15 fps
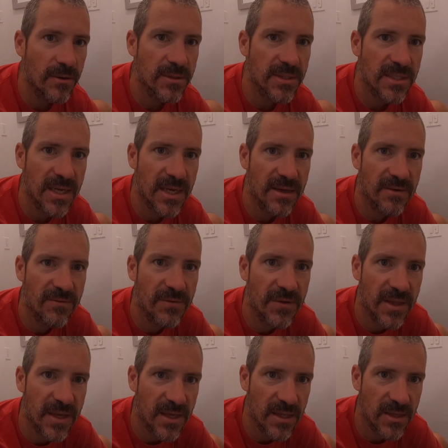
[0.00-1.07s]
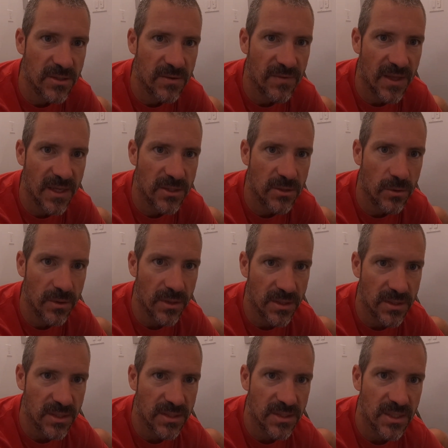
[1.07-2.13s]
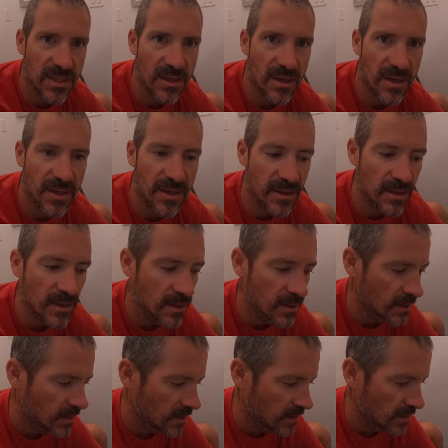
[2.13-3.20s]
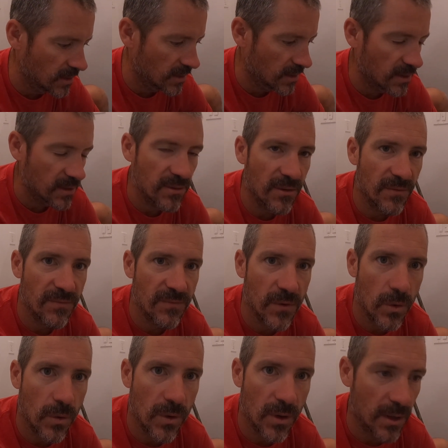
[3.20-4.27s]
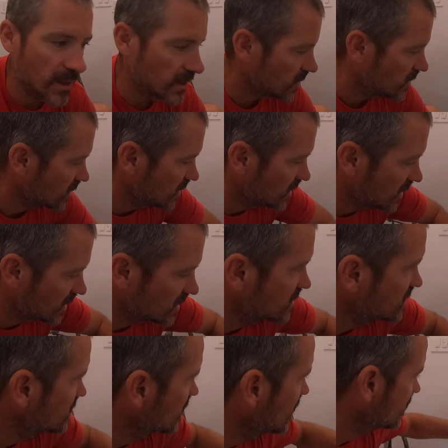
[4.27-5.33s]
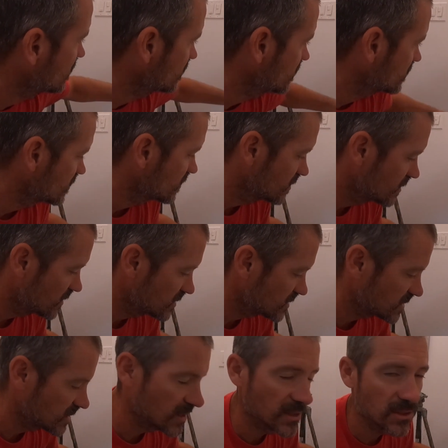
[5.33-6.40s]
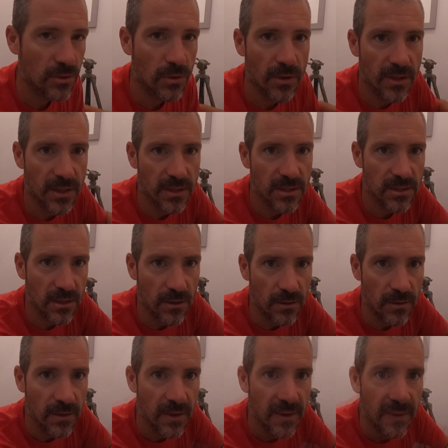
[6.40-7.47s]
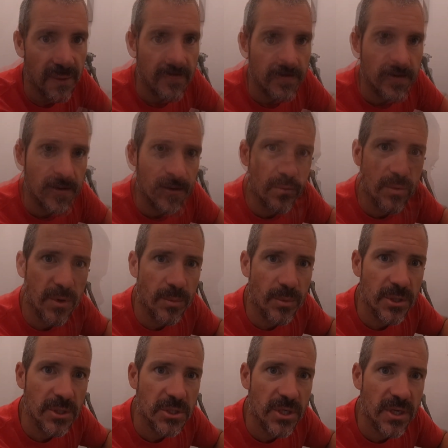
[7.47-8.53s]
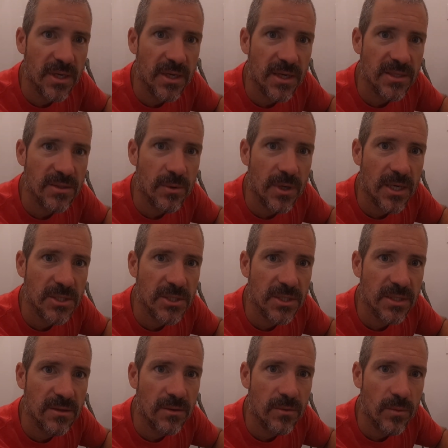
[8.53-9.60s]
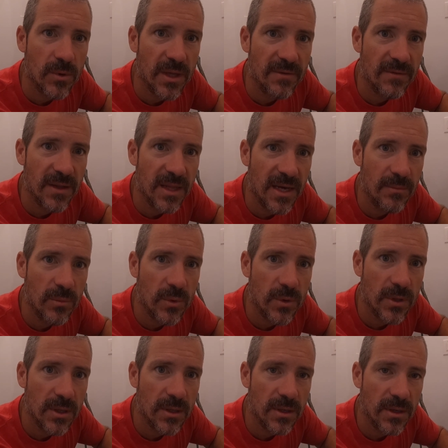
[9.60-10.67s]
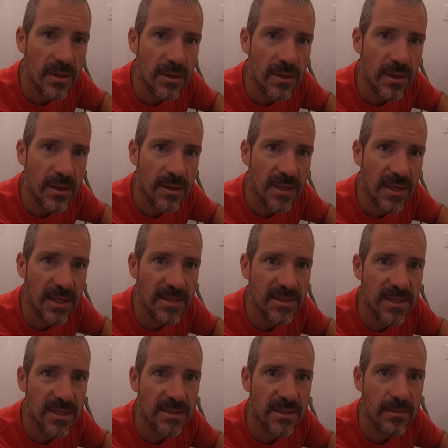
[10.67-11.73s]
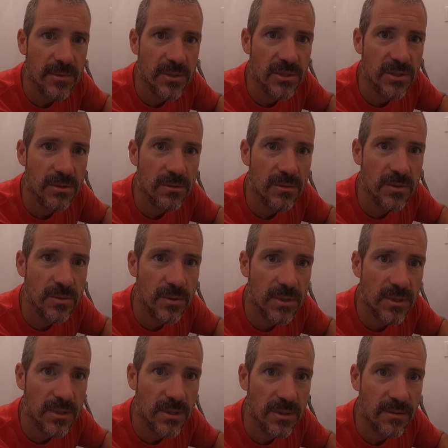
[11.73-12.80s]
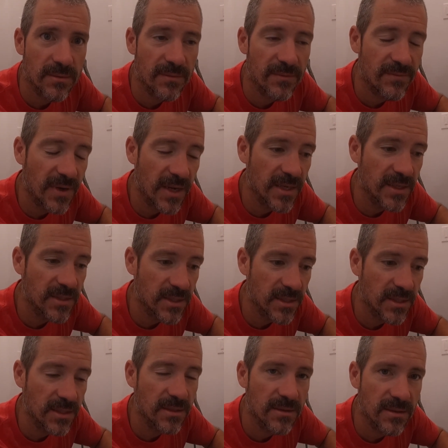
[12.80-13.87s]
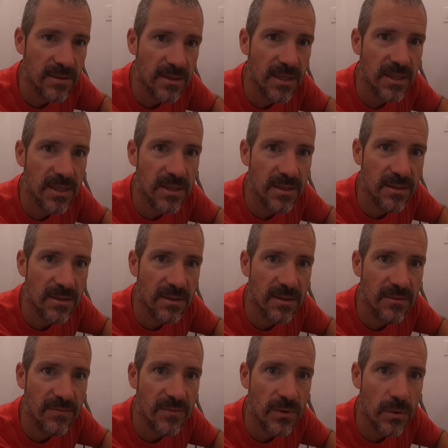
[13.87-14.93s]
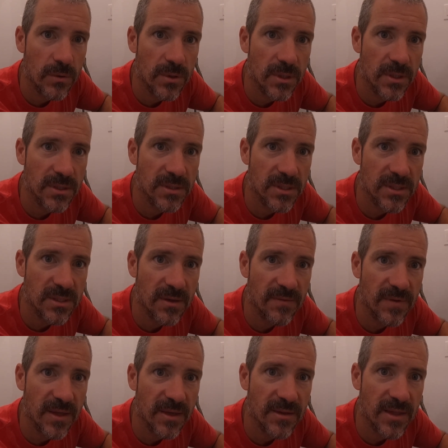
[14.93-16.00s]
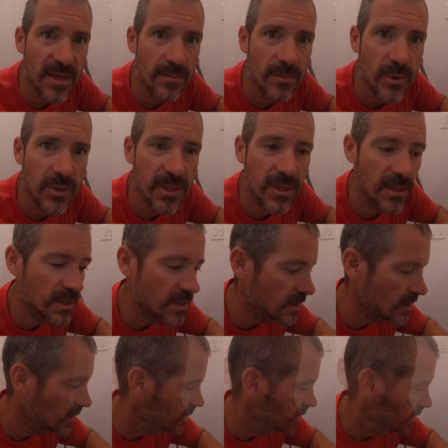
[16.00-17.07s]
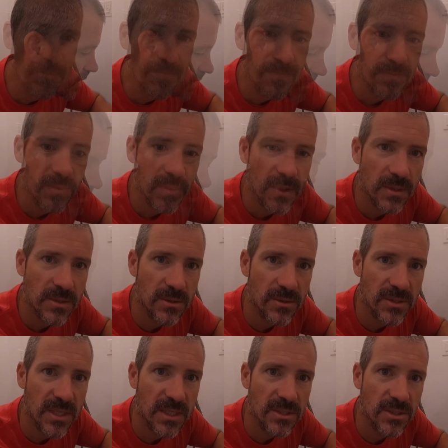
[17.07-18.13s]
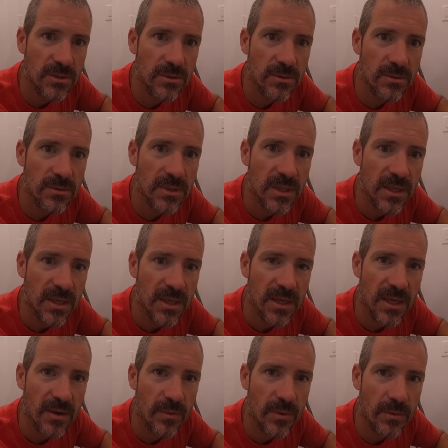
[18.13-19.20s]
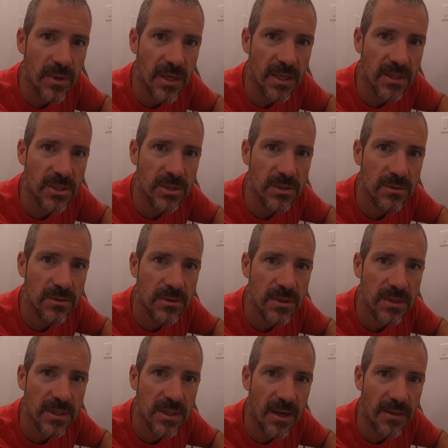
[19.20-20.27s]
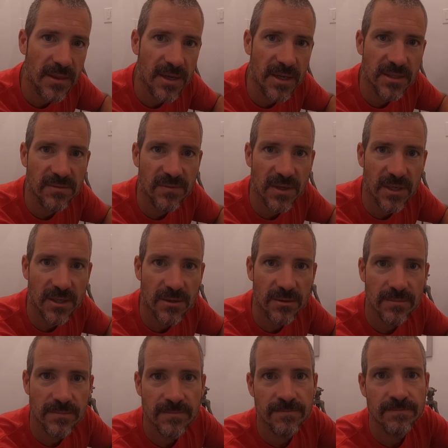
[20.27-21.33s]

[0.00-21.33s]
outside flange of that toilet to sit on the floor and you get a nice solid sitting toilet so we appreciate you guys watching we'll have a lot more uh, content coming soon as we're finally getting floors and stuff like that put in so stay tuned and we will catch you on the next video